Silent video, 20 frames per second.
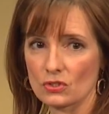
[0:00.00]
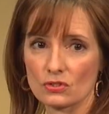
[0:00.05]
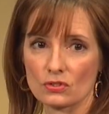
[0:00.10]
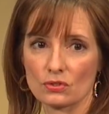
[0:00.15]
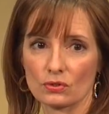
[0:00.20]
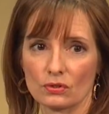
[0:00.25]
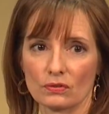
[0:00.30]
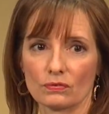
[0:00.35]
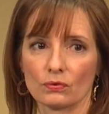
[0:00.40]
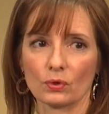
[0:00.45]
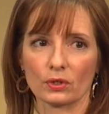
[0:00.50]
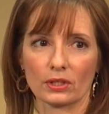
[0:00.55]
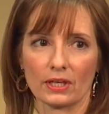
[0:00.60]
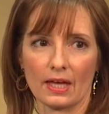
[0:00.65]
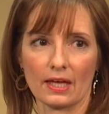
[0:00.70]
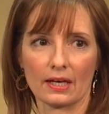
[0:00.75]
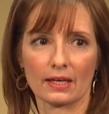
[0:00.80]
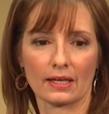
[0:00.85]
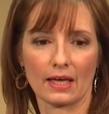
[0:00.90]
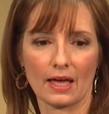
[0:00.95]
serve
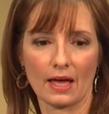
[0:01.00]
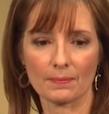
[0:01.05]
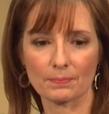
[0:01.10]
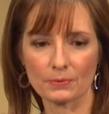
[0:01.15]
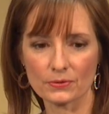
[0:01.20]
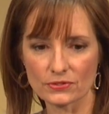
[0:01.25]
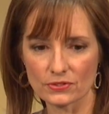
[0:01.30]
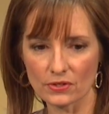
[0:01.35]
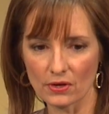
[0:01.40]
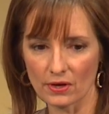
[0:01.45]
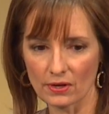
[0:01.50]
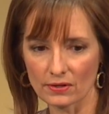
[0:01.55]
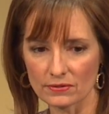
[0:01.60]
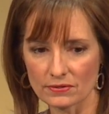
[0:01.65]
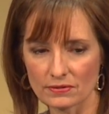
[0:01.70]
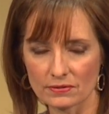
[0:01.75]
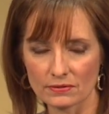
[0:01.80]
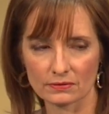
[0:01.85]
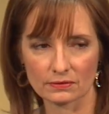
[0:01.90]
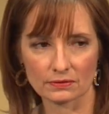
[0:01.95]
organic
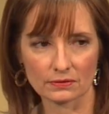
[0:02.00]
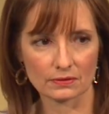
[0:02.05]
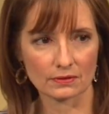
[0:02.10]
applesauce,